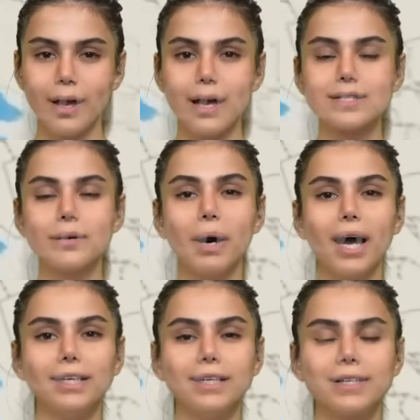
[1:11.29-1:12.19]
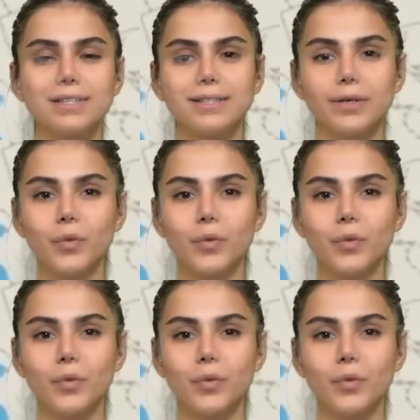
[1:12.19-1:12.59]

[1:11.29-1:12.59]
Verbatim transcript: As the Pioneer team,